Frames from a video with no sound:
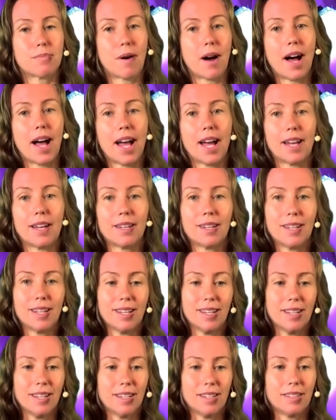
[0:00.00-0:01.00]
by
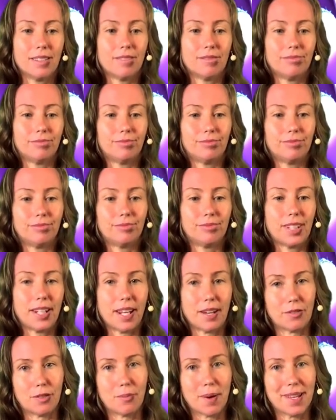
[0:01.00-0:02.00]
the
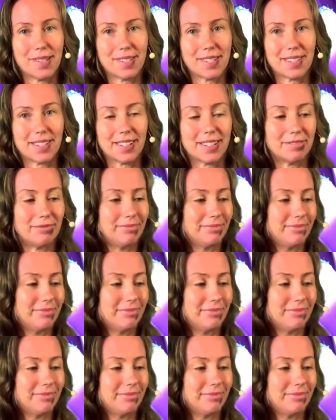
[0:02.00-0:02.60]
devil, basically.